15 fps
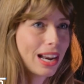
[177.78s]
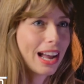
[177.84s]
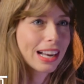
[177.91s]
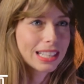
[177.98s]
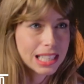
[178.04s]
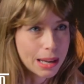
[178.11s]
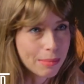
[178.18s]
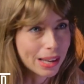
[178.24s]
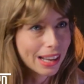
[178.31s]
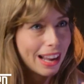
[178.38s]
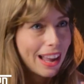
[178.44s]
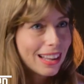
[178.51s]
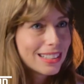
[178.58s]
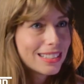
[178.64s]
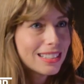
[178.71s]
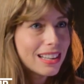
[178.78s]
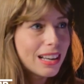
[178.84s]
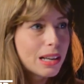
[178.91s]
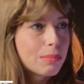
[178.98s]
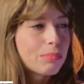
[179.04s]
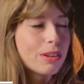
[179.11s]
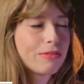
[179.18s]
an academic and
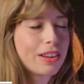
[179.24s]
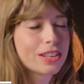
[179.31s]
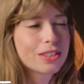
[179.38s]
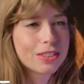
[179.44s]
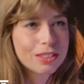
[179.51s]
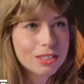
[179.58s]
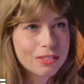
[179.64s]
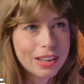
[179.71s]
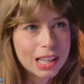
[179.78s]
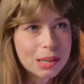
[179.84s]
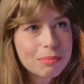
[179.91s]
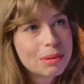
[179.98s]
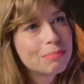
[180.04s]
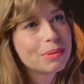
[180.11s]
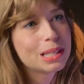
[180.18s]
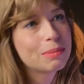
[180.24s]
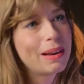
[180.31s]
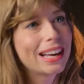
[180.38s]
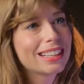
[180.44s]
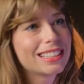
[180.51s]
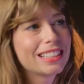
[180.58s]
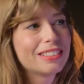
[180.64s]
professional development
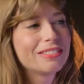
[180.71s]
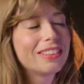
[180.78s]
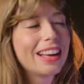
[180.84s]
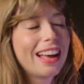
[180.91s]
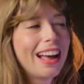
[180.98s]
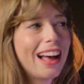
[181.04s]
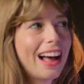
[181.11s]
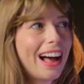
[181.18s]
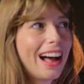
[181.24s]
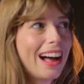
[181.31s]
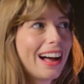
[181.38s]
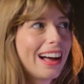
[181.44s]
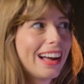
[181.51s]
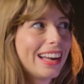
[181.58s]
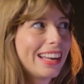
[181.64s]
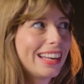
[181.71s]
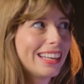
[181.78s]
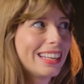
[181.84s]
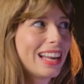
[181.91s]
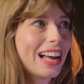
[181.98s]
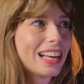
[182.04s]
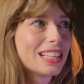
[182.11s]
perspective.
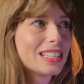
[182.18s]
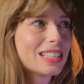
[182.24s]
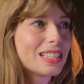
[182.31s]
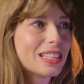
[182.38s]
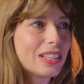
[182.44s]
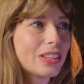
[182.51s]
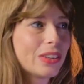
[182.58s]
It has,